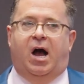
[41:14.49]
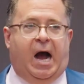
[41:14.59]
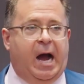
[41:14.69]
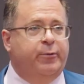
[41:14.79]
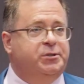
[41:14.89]

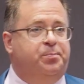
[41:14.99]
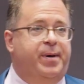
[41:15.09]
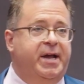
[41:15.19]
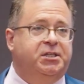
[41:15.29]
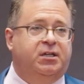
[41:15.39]
I was
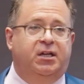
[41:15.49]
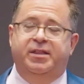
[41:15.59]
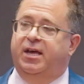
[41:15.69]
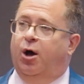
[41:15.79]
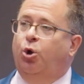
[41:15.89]
basically
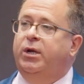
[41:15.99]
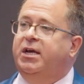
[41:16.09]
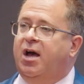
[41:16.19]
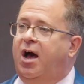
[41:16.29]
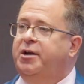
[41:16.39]
the only
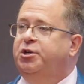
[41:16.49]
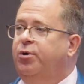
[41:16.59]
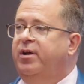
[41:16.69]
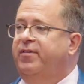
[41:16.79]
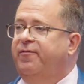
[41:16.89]
conduit
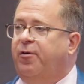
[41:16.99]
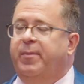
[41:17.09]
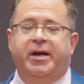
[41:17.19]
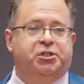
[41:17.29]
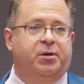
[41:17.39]
of
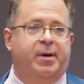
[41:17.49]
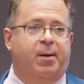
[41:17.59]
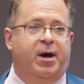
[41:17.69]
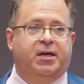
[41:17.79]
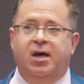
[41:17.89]
information about
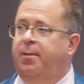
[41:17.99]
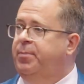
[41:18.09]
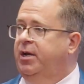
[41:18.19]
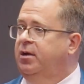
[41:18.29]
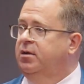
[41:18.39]
my
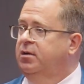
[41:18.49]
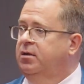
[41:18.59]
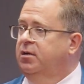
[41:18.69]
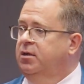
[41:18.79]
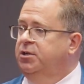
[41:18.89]
company
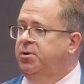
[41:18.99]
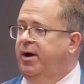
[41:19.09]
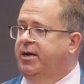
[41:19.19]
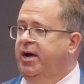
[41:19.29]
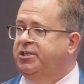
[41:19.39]
to my
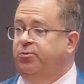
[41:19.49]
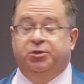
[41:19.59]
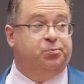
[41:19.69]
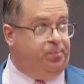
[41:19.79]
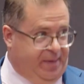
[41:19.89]

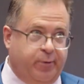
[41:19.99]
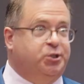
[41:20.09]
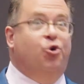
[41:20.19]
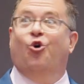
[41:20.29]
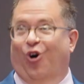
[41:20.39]
customers. That was
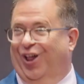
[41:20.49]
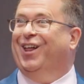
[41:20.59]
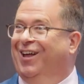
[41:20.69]
cool.